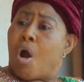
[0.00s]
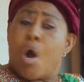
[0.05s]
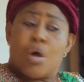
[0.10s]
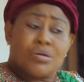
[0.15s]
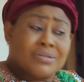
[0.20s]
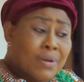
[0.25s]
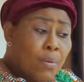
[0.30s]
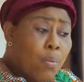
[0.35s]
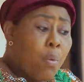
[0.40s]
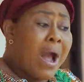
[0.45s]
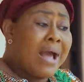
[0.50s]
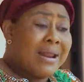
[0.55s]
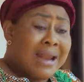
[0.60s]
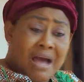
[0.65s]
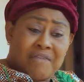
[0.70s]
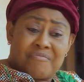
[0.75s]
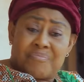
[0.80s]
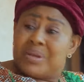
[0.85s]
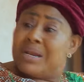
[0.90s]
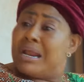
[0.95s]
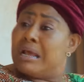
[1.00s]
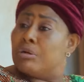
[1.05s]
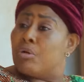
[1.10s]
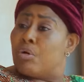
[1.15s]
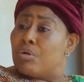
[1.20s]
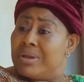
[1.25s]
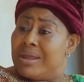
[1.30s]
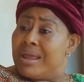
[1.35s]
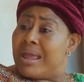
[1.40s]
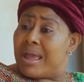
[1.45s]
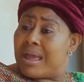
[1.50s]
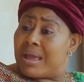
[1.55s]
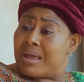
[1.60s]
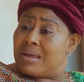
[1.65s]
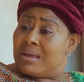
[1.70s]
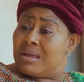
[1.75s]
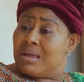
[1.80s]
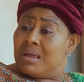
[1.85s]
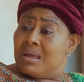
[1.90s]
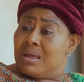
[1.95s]
All the while I've been alone here.
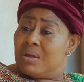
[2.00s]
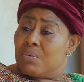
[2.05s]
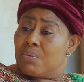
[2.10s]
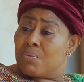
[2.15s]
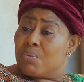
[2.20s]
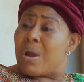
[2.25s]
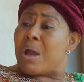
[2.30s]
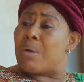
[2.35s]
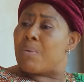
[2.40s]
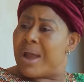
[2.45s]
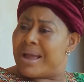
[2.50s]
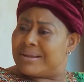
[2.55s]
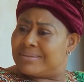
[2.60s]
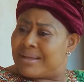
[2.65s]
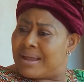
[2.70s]
Where were